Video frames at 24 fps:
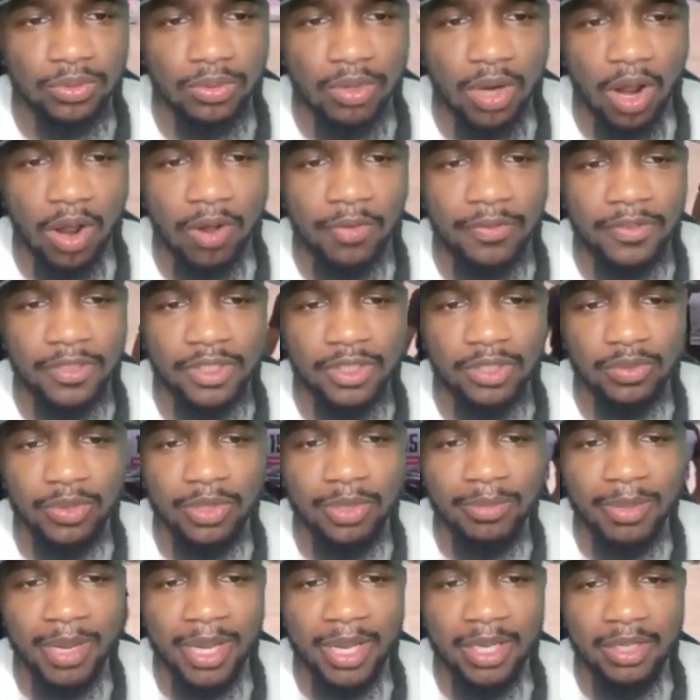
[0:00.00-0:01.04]
Offensive
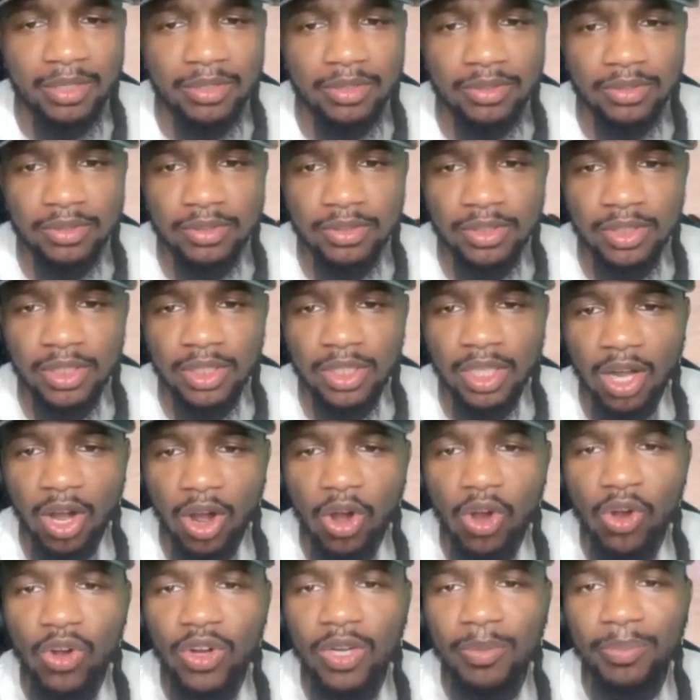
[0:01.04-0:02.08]
rebound.
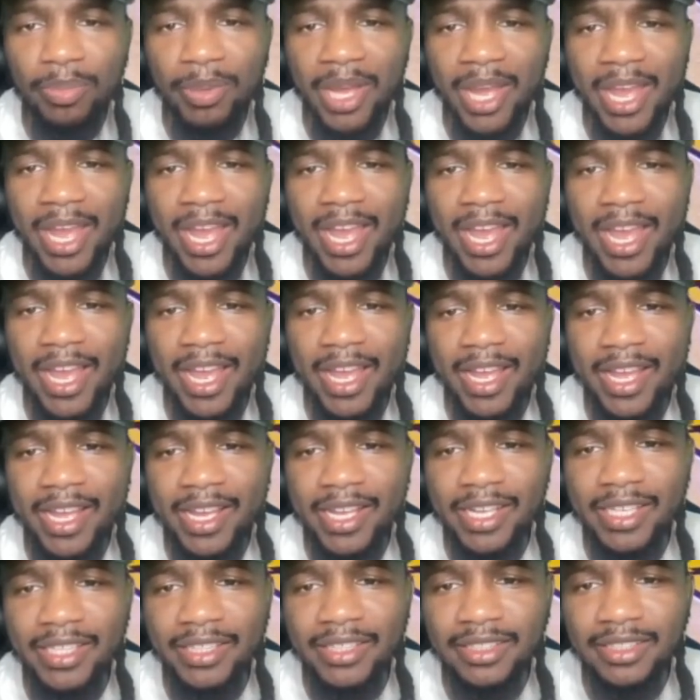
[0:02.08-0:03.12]
Oh, good
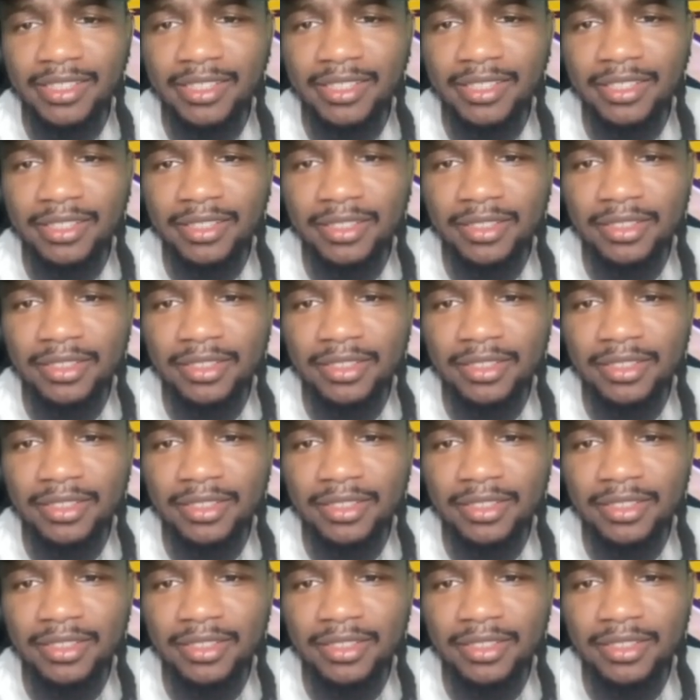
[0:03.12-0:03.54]
pass.